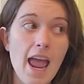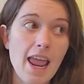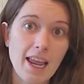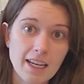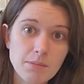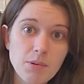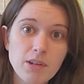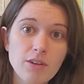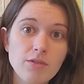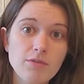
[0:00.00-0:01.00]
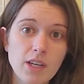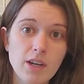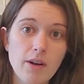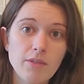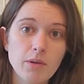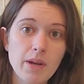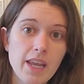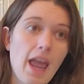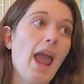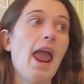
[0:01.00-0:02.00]
and put out a video every
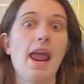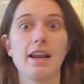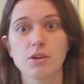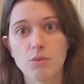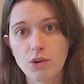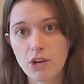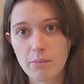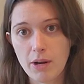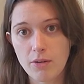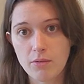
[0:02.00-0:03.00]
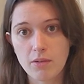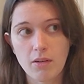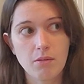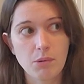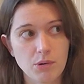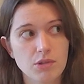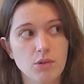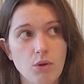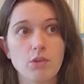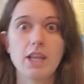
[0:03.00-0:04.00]
week and work on my own
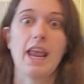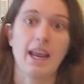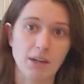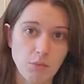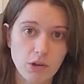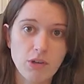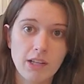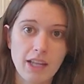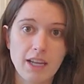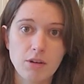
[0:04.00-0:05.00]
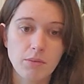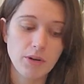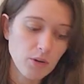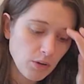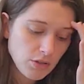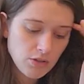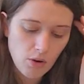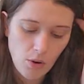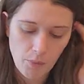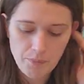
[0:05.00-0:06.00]
personal goals and work on like career goals.
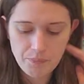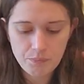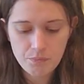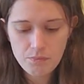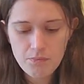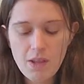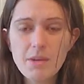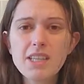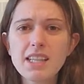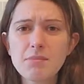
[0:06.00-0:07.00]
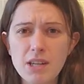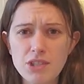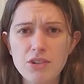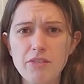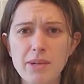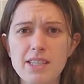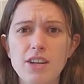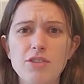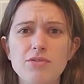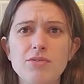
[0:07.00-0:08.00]
So I'm going to take the pressure off
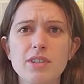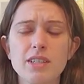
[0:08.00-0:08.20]
myself.